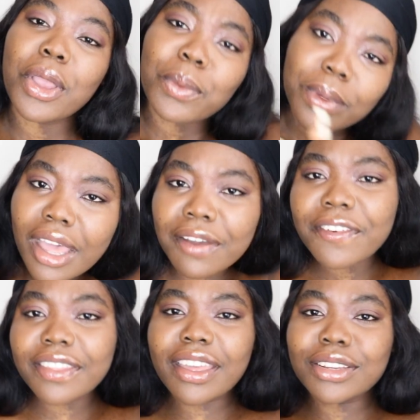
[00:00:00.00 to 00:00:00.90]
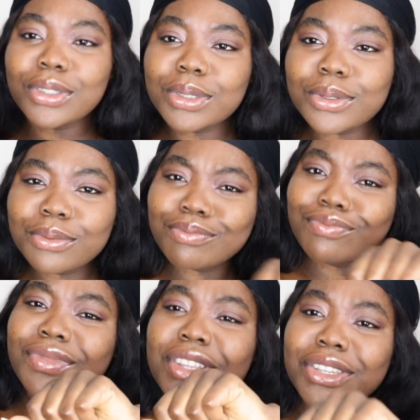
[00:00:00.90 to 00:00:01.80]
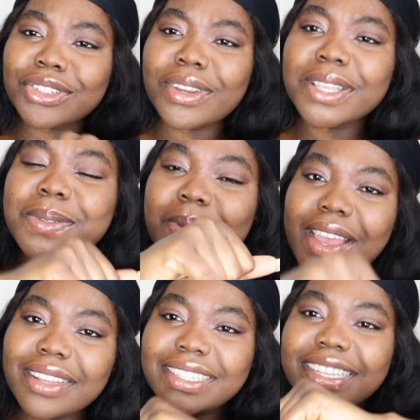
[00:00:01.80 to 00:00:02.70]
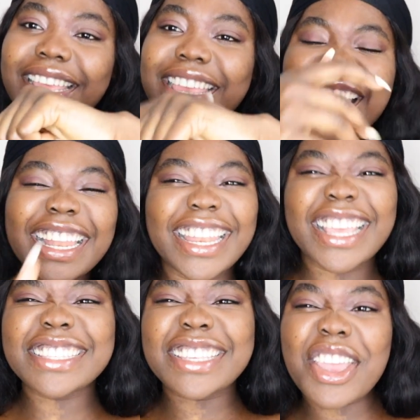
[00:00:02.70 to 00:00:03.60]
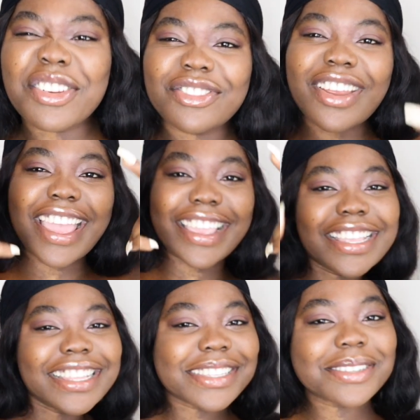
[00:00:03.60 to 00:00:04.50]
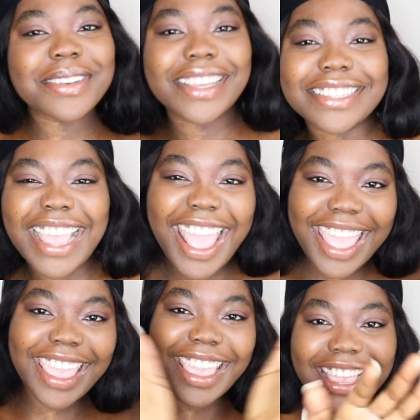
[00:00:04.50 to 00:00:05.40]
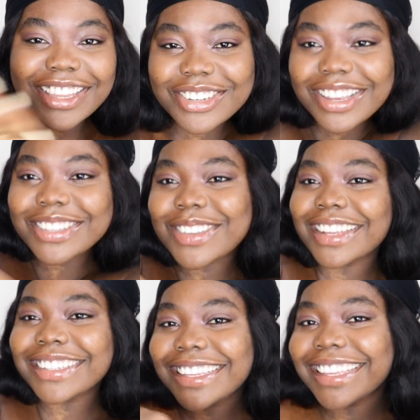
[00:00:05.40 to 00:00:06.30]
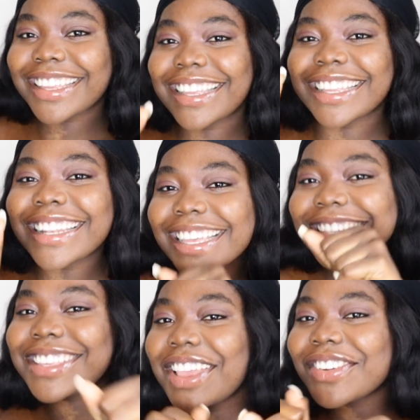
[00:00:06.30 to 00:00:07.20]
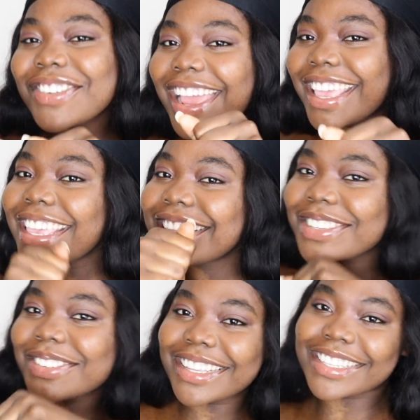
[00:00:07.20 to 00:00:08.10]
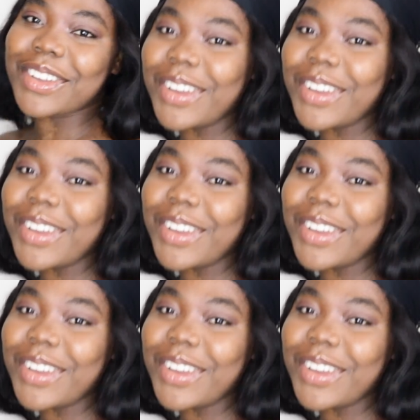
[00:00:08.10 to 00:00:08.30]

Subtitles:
Without further ado, Tray Squat, let's get right into it. Hey, Tray Squat, let's get right into it.